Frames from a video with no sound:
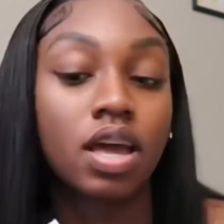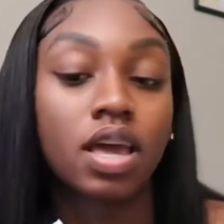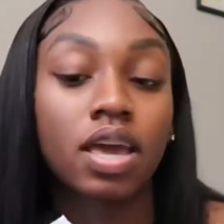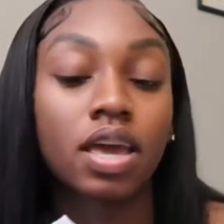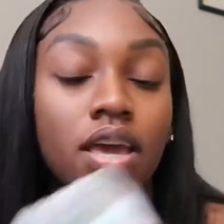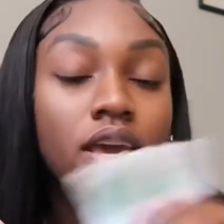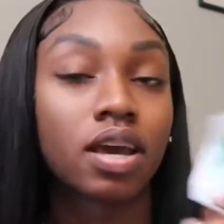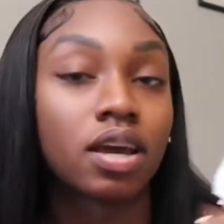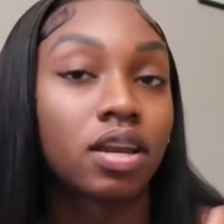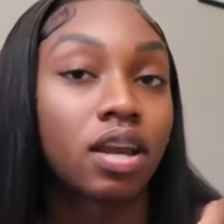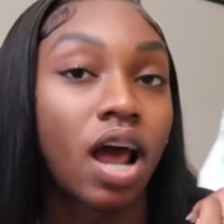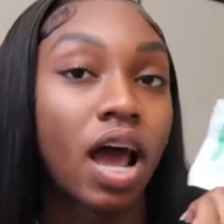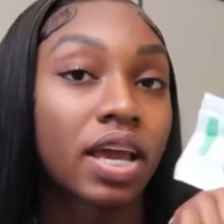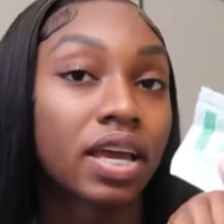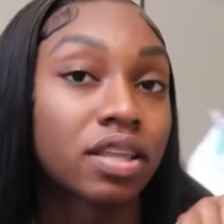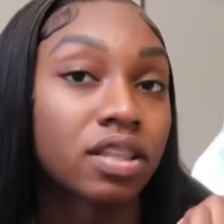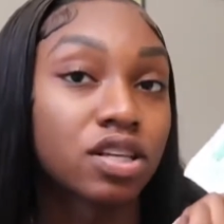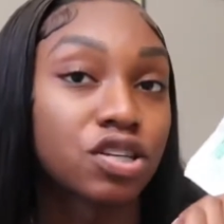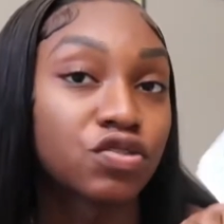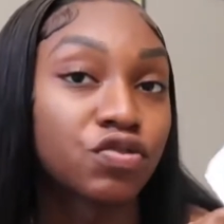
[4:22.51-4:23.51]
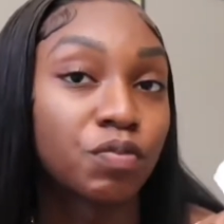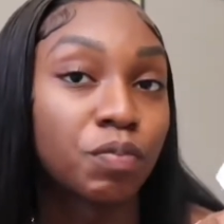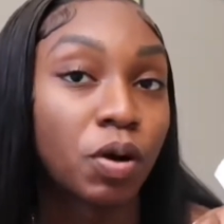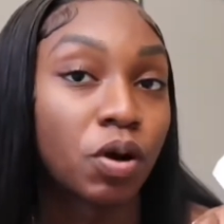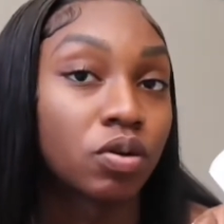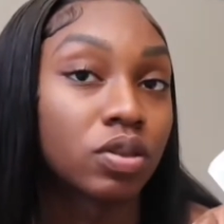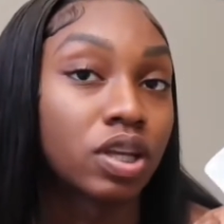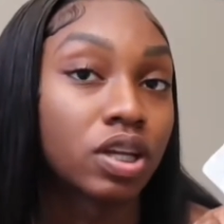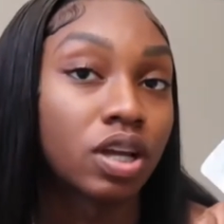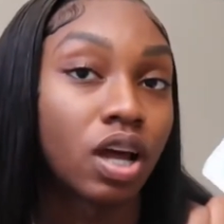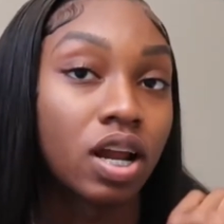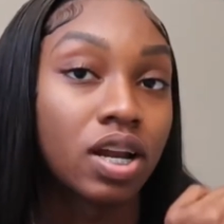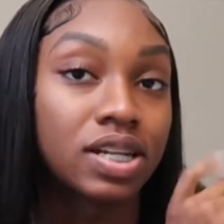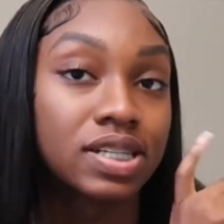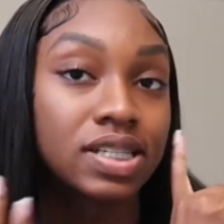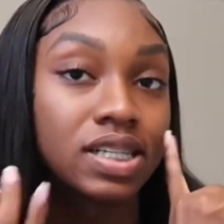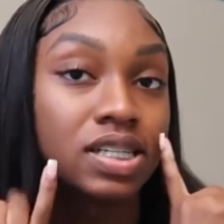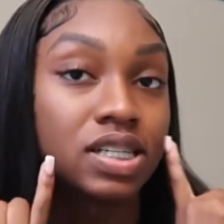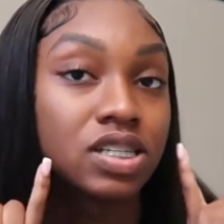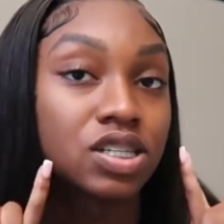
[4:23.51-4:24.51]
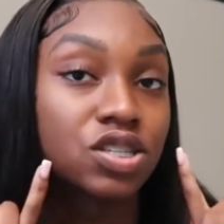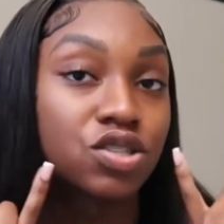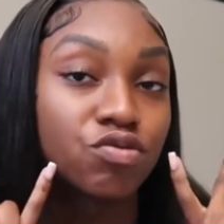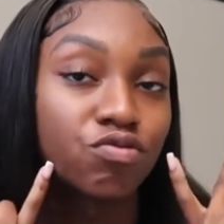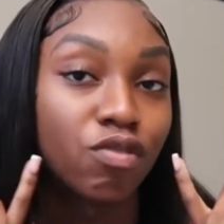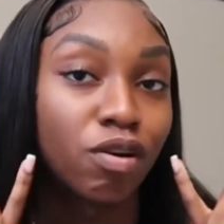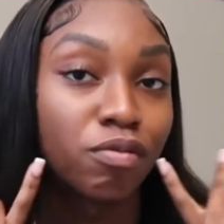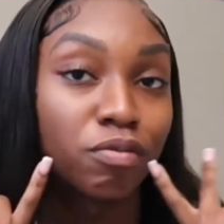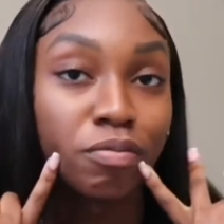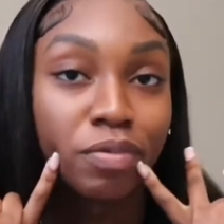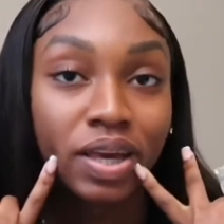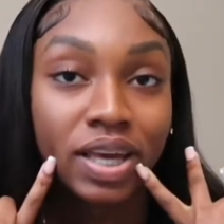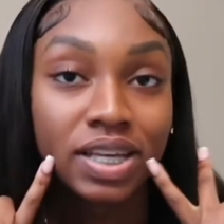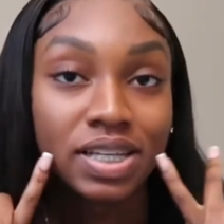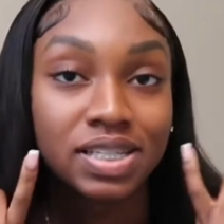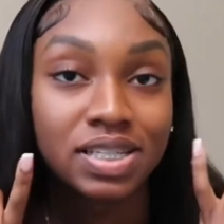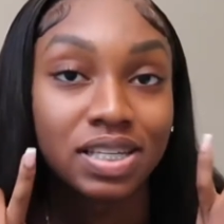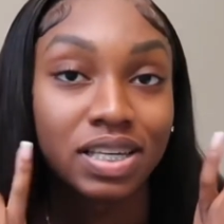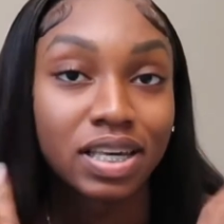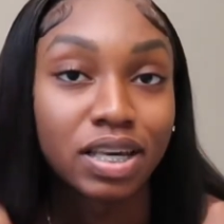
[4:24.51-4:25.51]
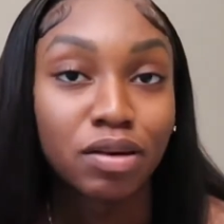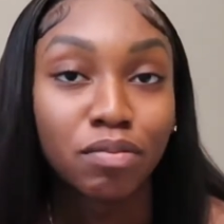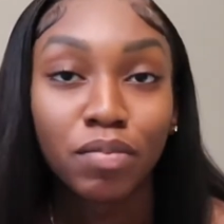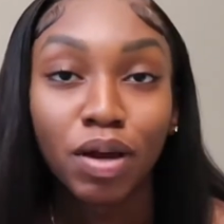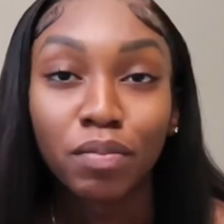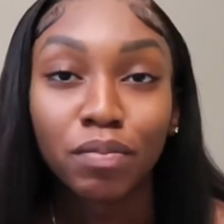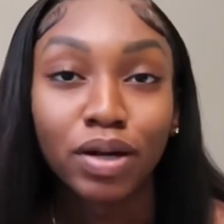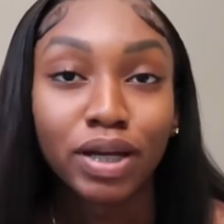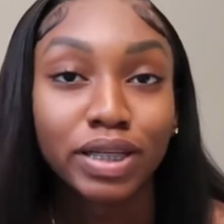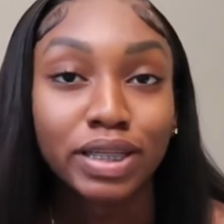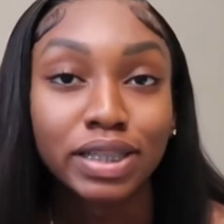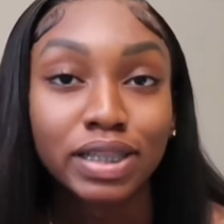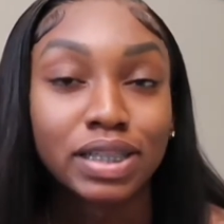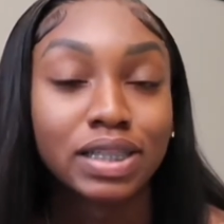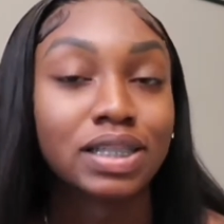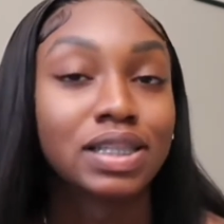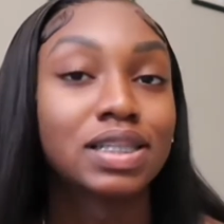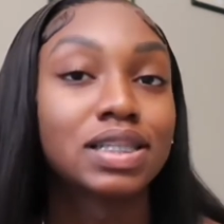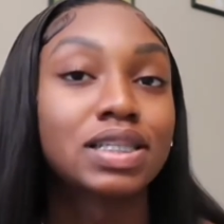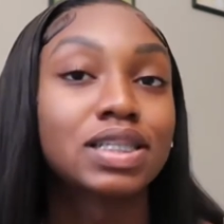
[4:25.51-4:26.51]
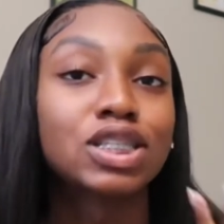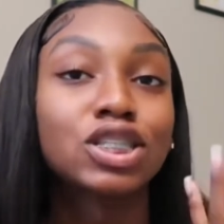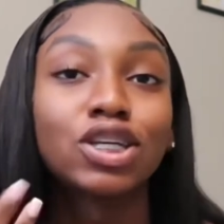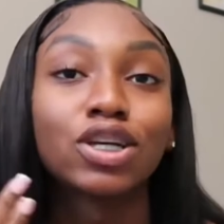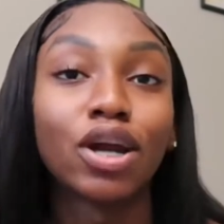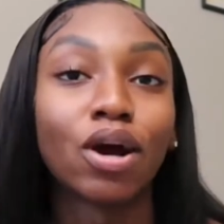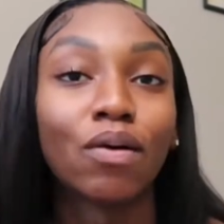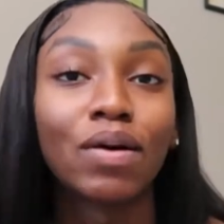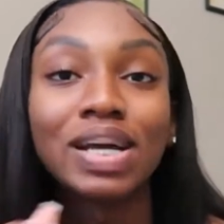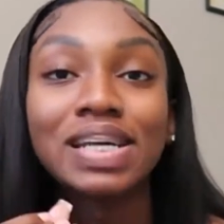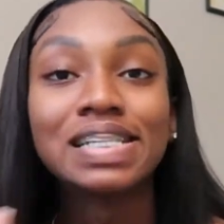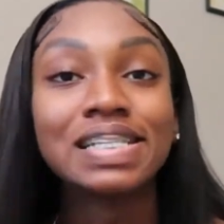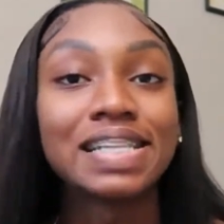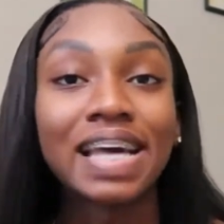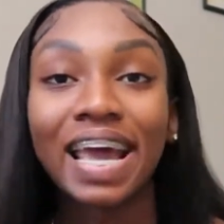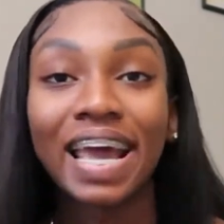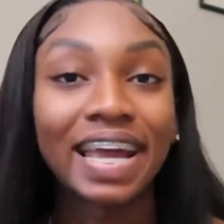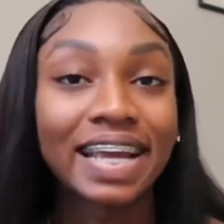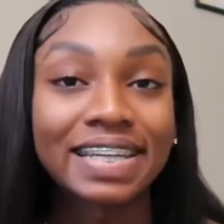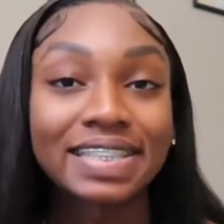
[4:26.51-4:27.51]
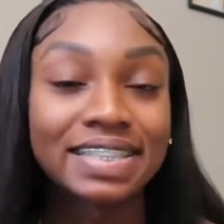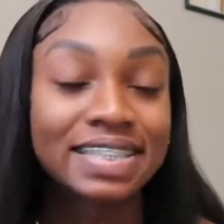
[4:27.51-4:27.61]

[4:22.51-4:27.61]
And I get this from an orthodontist, and this is the rubber bands to keep my braces, you know, intact.